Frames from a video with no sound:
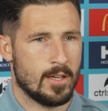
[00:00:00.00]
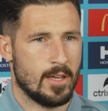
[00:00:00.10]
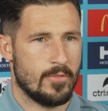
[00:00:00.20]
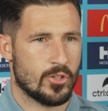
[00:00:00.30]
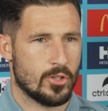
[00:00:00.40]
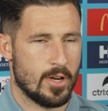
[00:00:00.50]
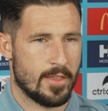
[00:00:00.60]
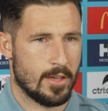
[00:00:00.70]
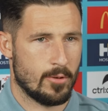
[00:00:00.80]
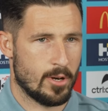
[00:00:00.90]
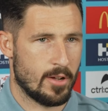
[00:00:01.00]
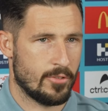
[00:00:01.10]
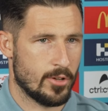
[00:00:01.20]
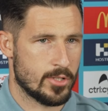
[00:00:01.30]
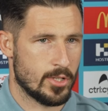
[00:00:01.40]
Yeah, for sure. I think when I
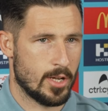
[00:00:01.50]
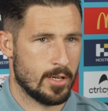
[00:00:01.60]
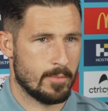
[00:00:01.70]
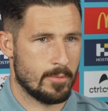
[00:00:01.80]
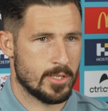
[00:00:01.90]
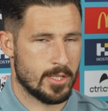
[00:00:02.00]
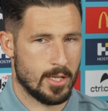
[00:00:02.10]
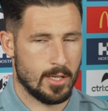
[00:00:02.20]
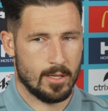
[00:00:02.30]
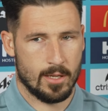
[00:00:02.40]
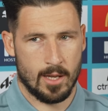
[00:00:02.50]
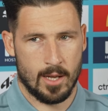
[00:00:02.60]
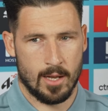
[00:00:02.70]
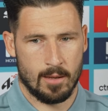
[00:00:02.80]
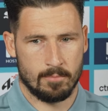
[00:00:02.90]
first signed at Melbourne City,
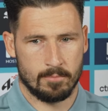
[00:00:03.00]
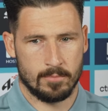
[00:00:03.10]
I